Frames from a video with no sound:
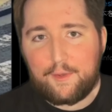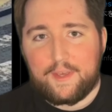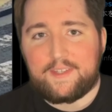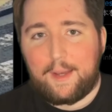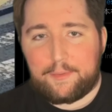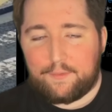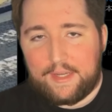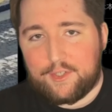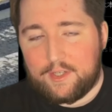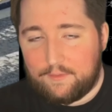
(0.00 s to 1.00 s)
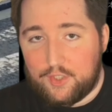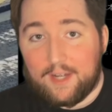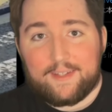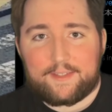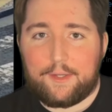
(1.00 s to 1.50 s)
this observation of
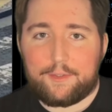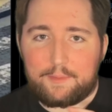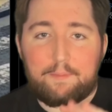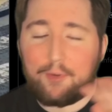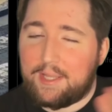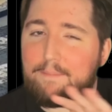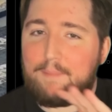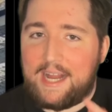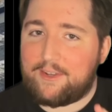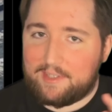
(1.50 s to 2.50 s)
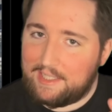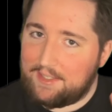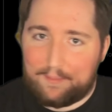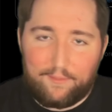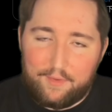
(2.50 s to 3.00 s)
John's goes pretty
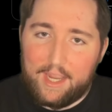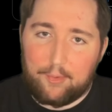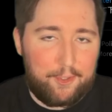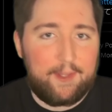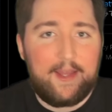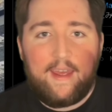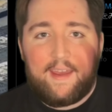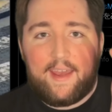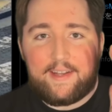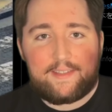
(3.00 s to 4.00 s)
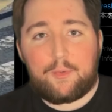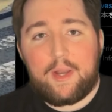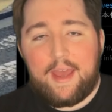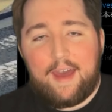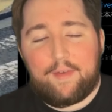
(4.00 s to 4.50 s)
mildly viral, and as luck
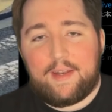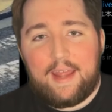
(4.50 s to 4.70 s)
would have it,